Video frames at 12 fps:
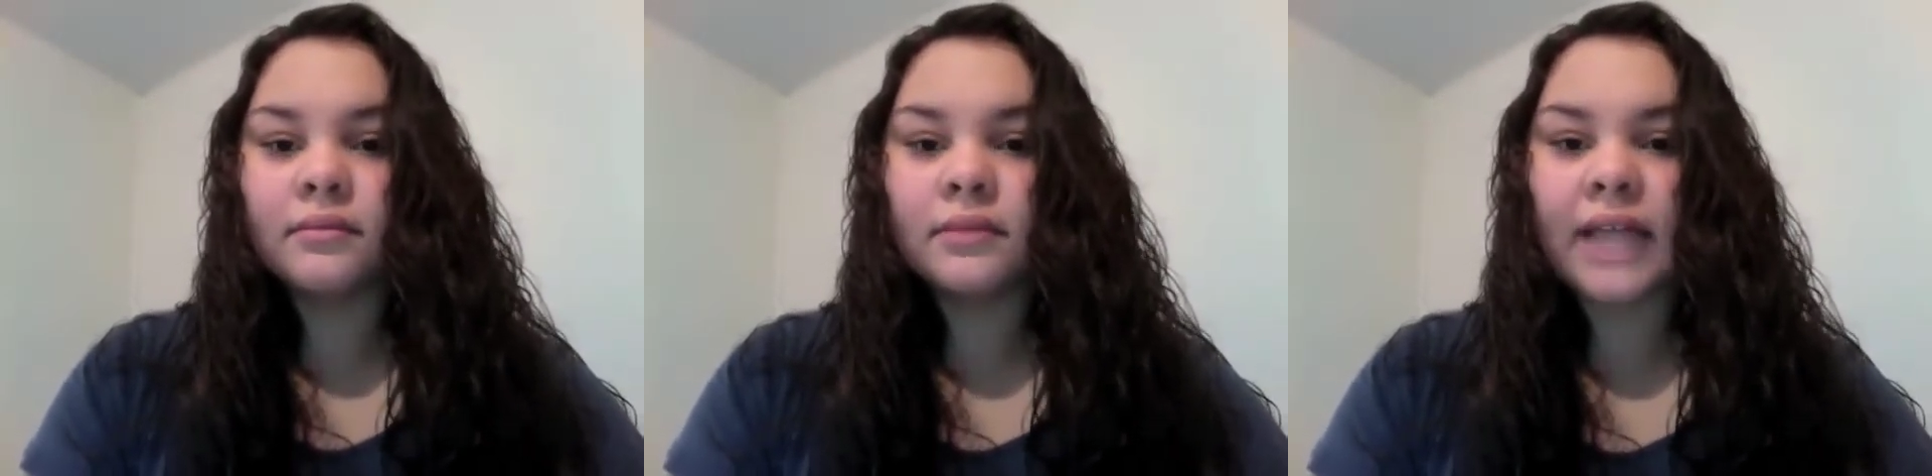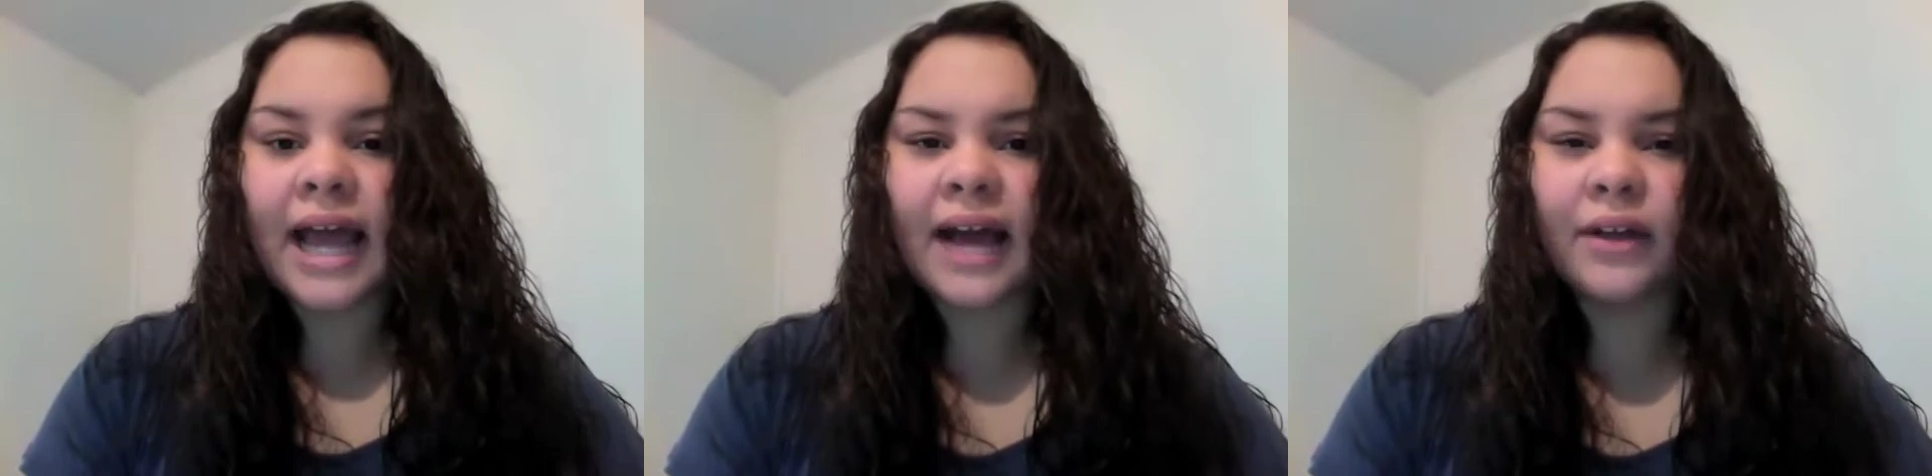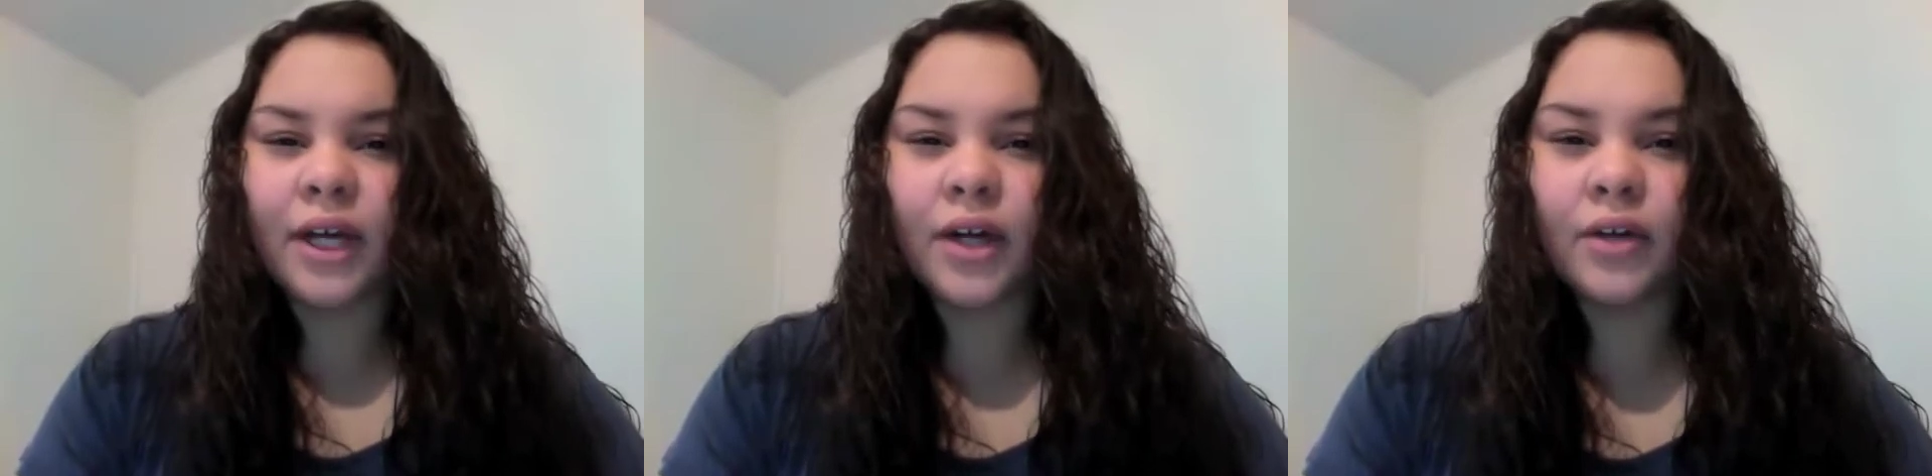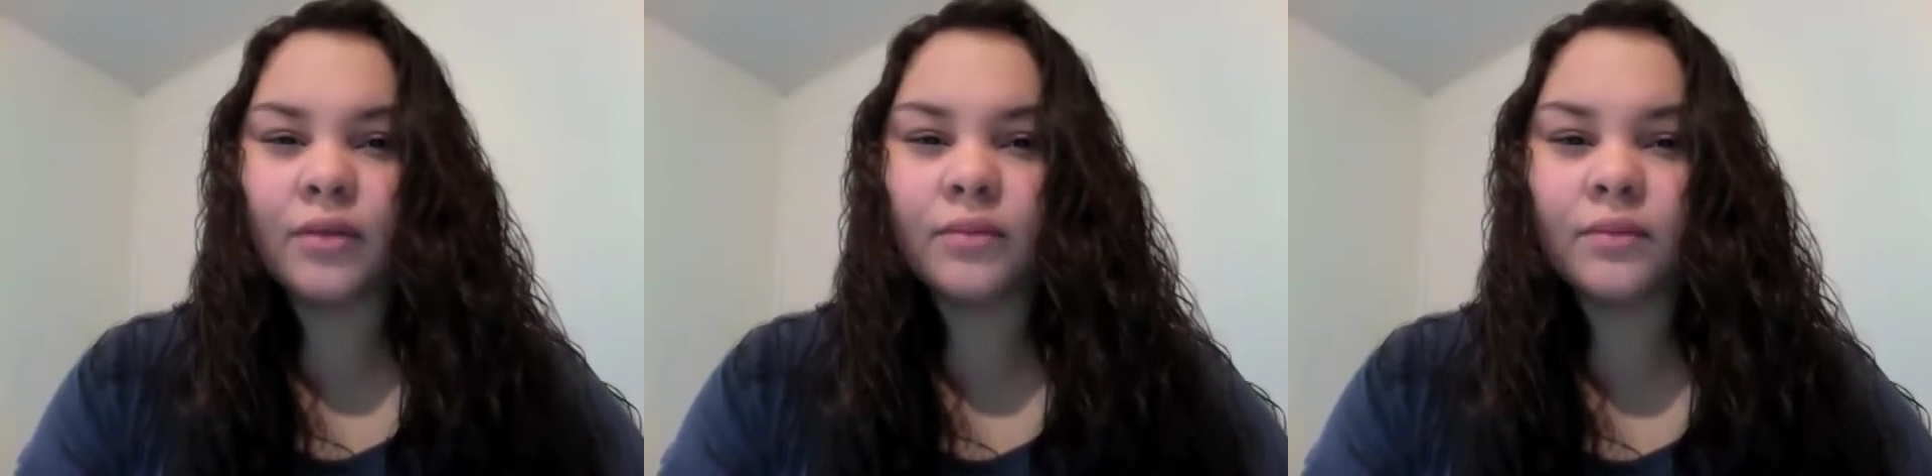How
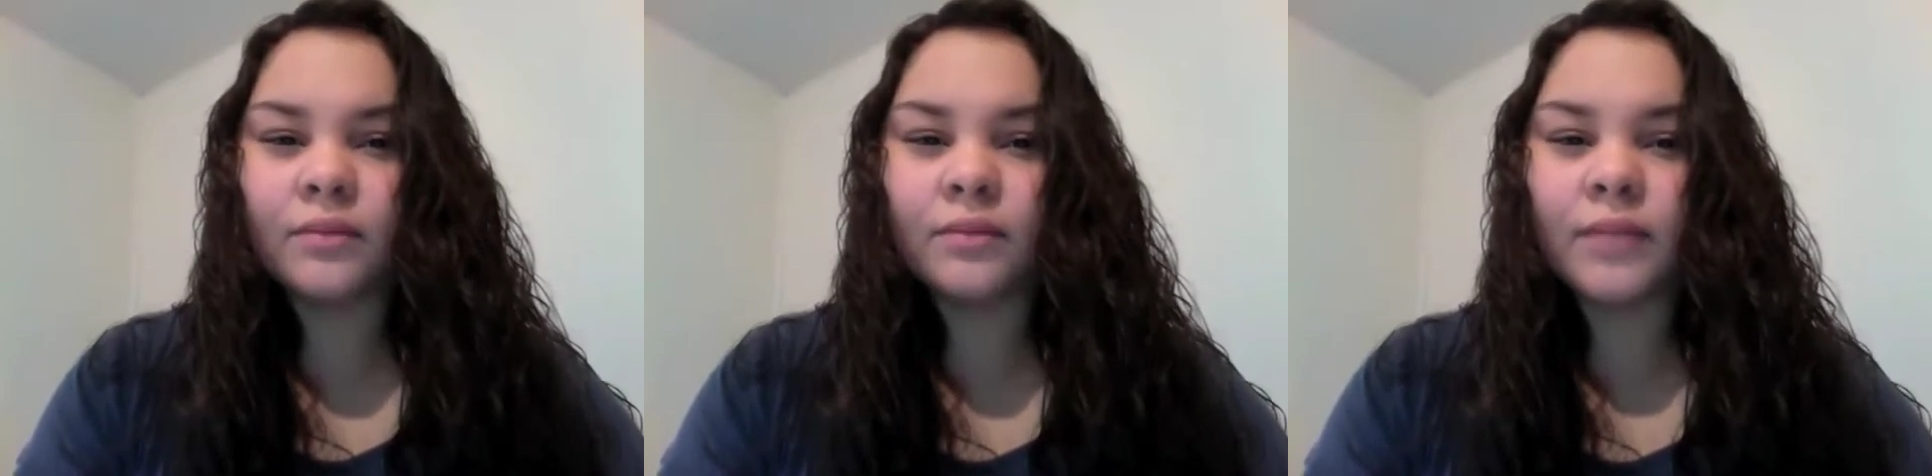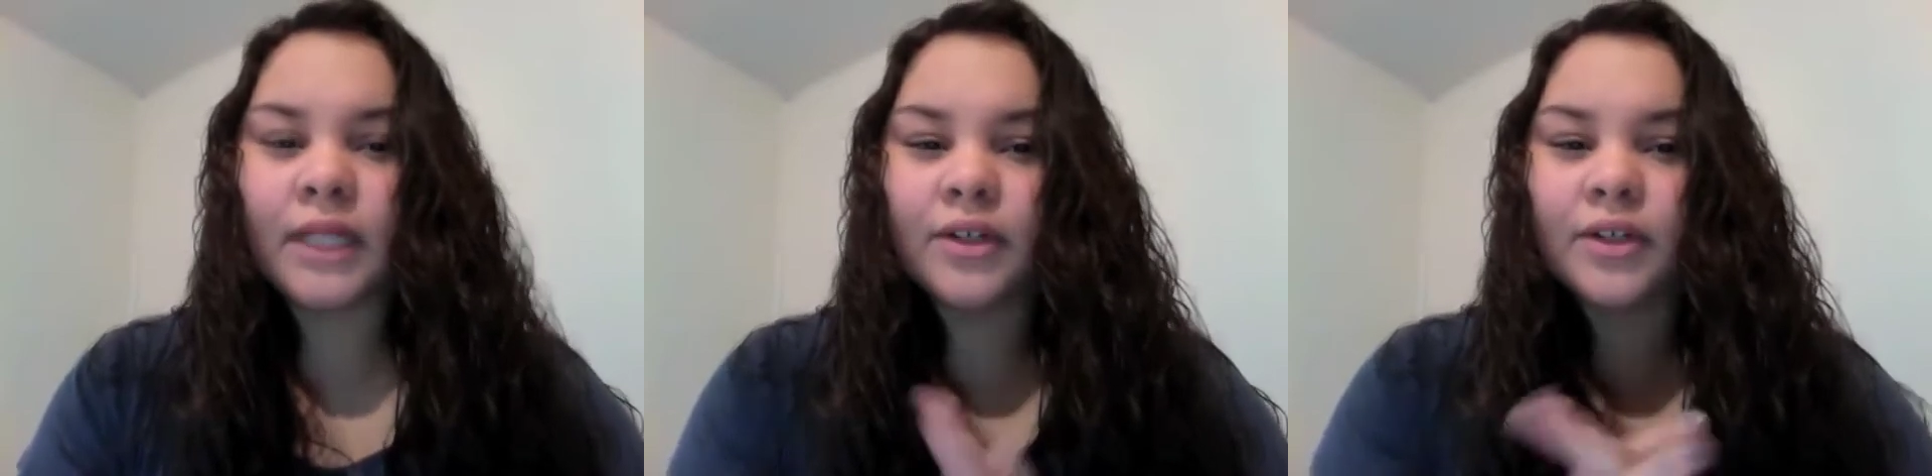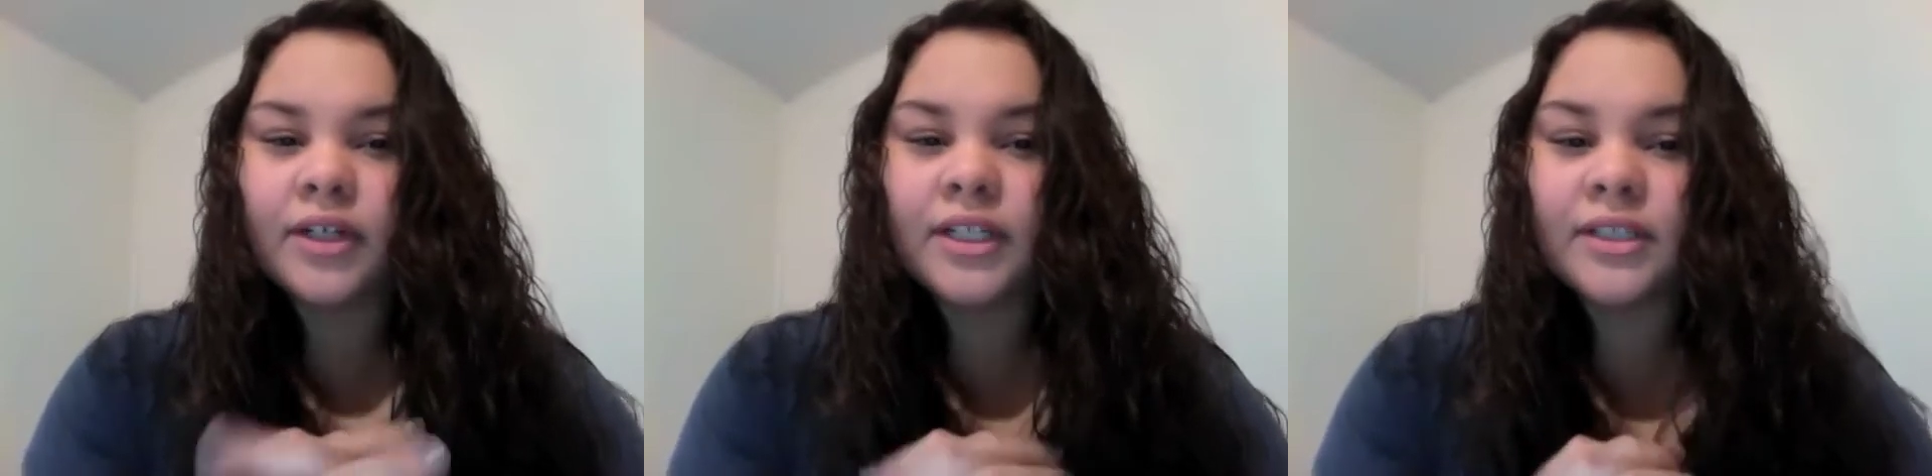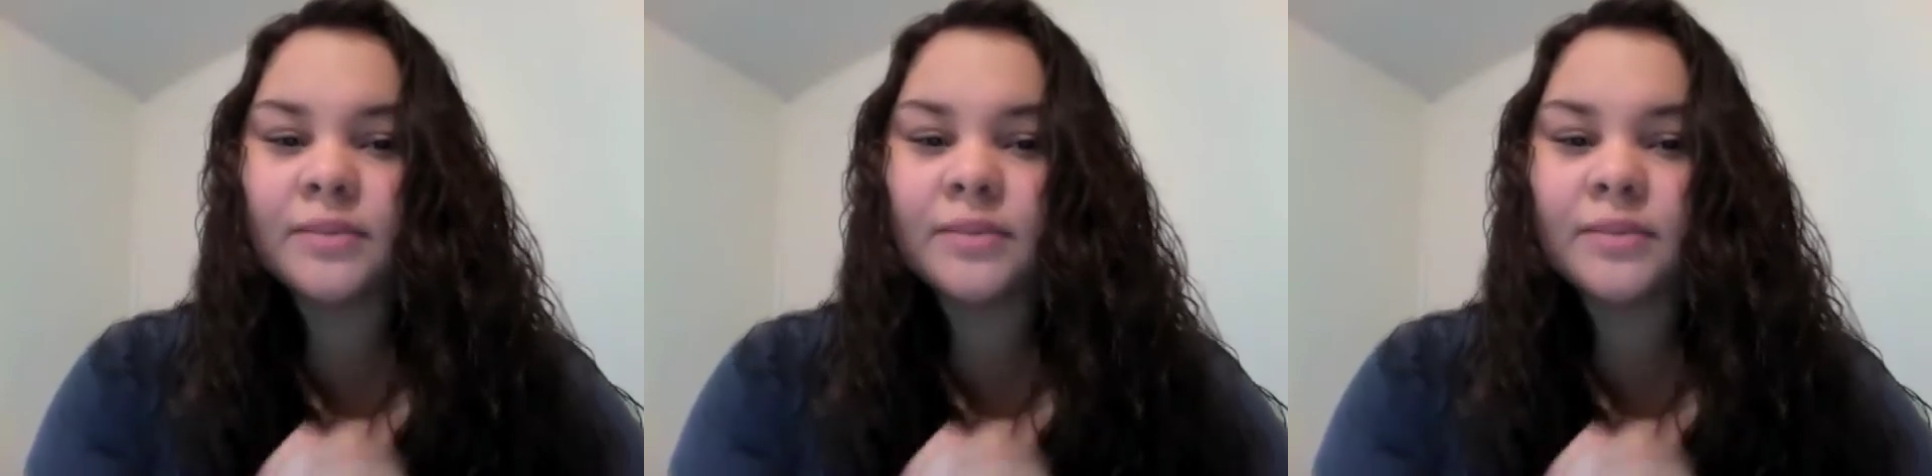Low by Ludacris,